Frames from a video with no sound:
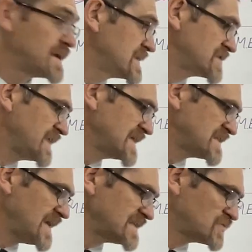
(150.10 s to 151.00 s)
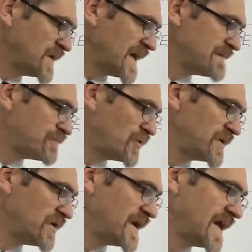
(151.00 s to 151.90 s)
And so the answer there,
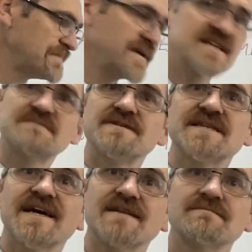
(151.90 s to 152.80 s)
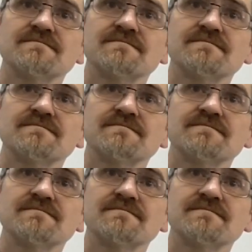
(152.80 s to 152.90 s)
28.98 meters per second.